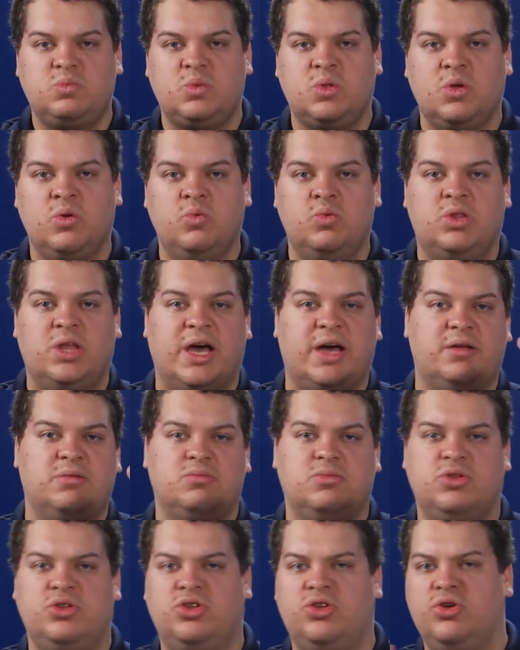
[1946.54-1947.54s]
that
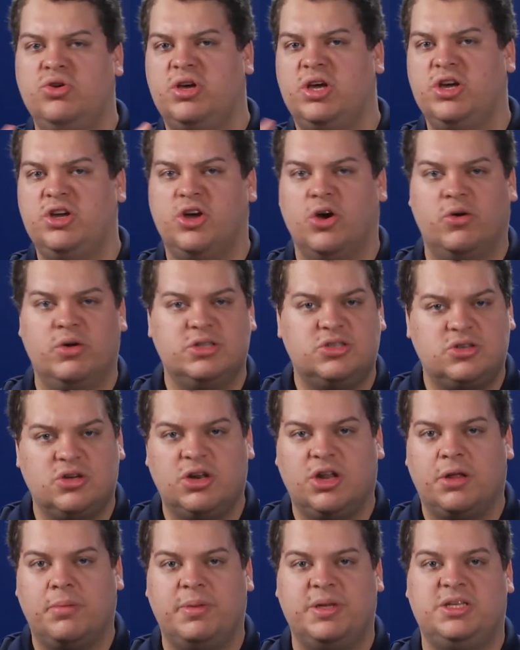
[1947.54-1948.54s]
you can go into a
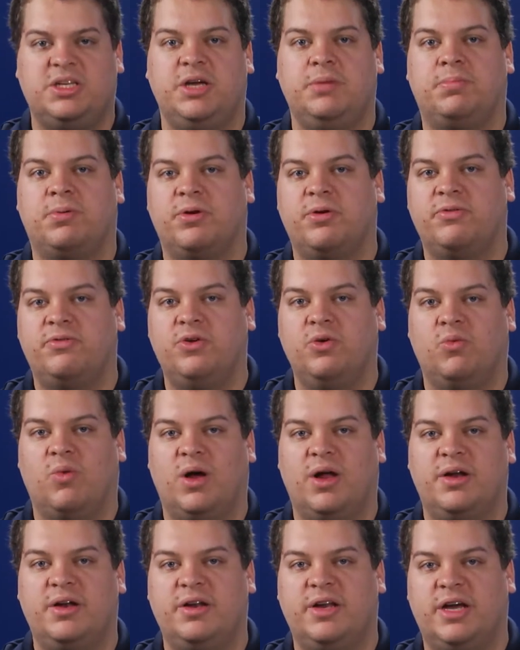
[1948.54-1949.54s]
little bit deeper if you
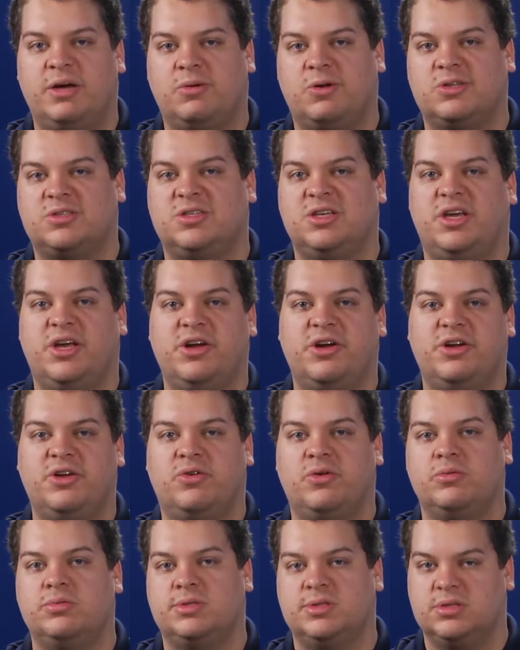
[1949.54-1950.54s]
want. Network security
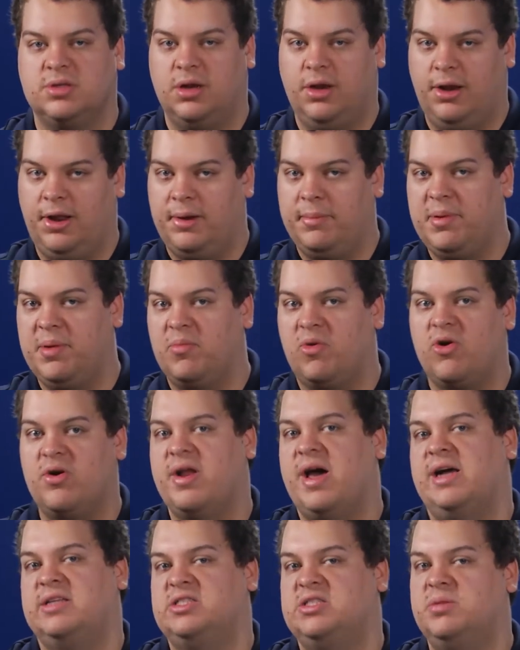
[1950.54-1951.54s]
groups is a little bit more
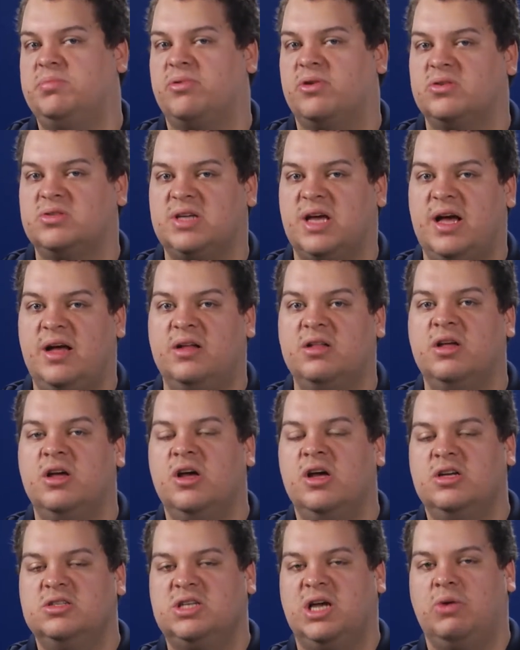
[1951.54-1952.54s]
on the IT pro side.
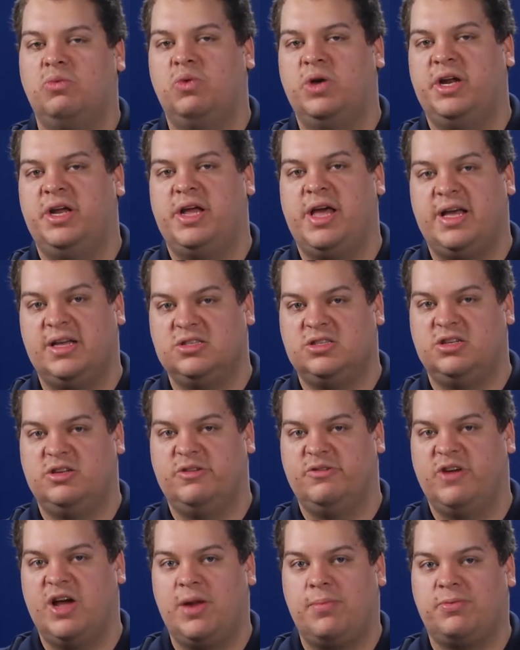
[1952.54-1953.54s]
So I wouldn't, as a
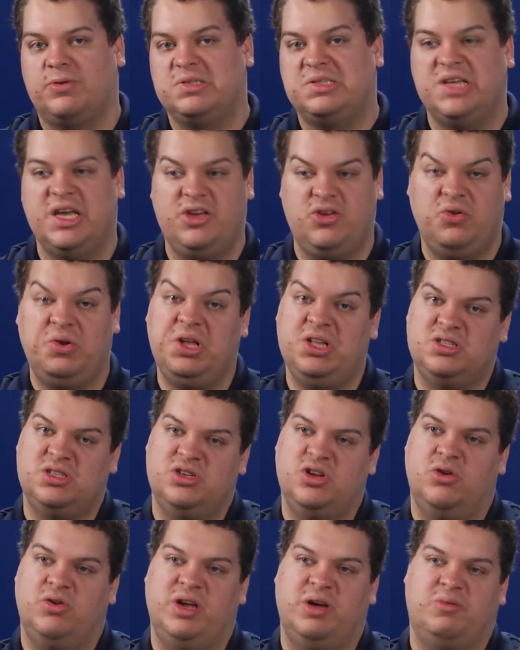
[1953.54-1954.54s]
developer, say you need to
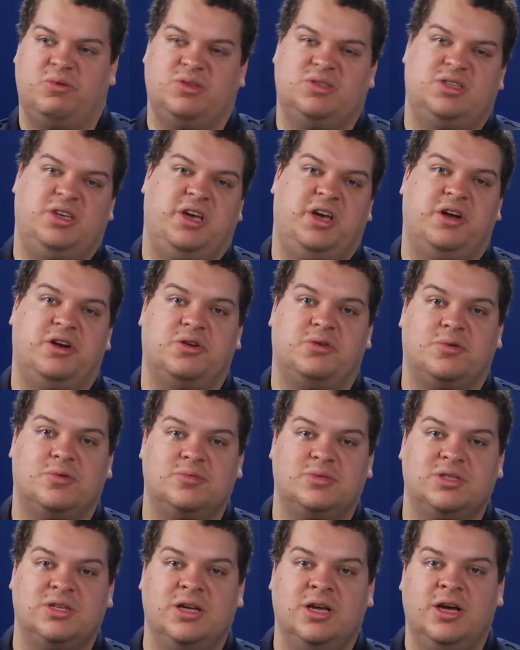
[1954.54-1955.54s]
know network security
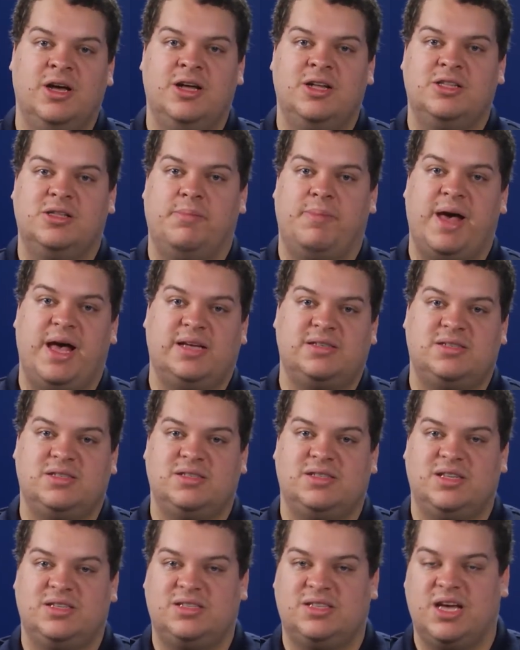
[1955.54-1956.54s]
groups to pass
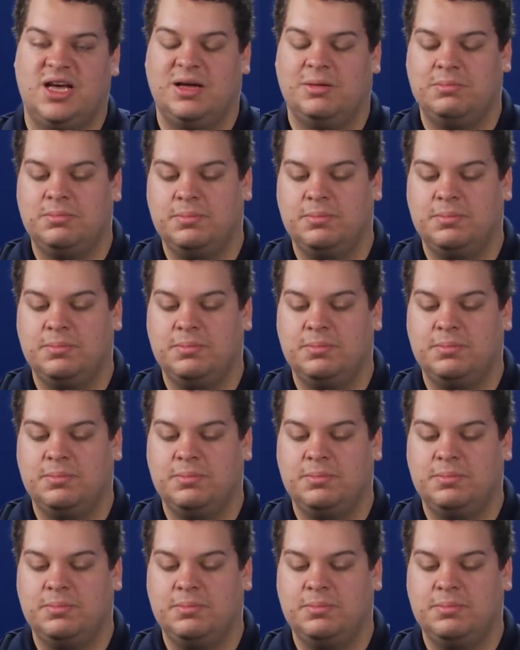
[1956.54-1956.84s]
this exam.